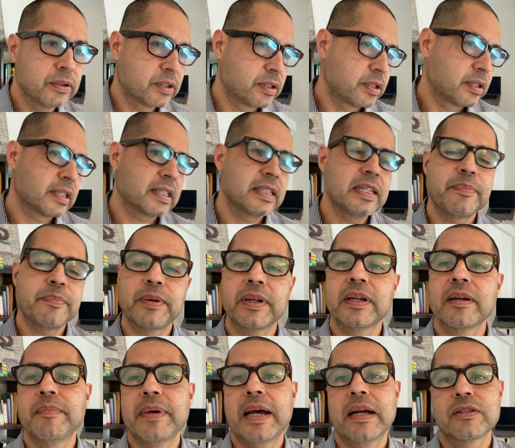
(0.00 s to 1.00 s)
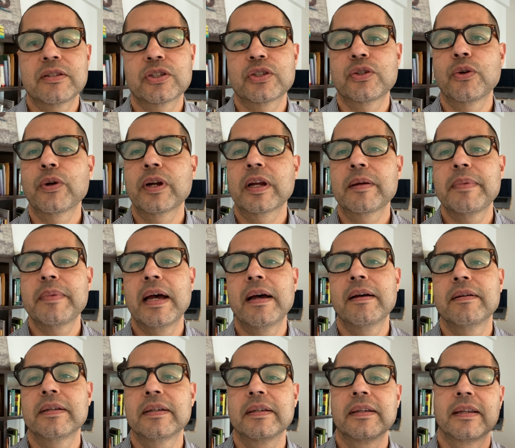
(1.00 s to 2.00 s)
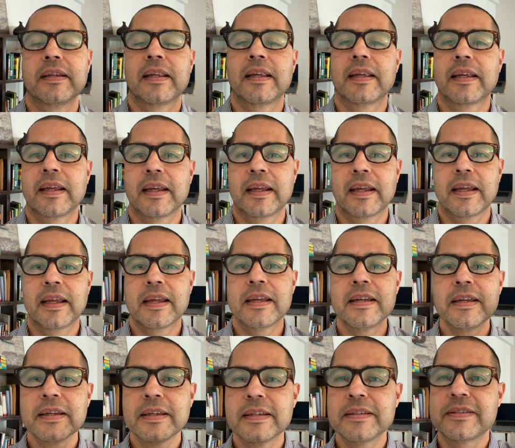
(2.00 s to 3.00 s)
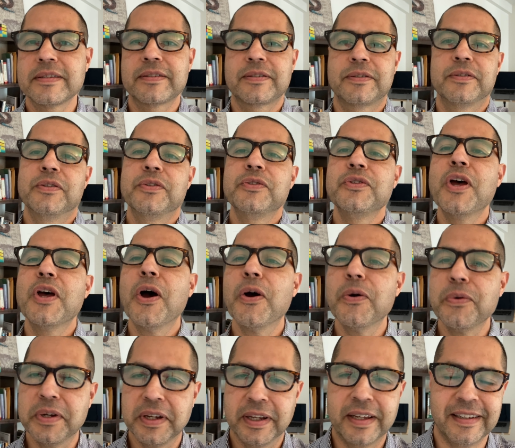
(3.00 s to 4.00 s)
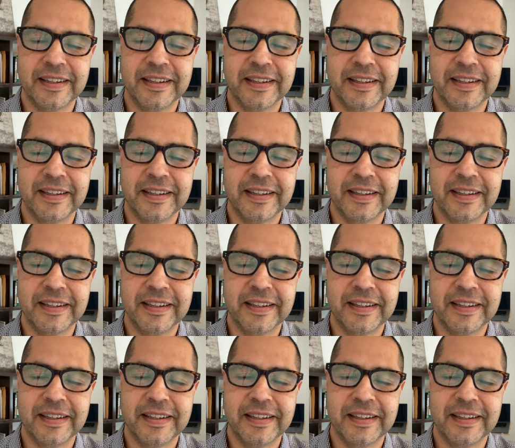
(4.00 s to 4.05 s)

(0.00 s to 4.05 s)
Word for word: sleeping about, snoring about is known.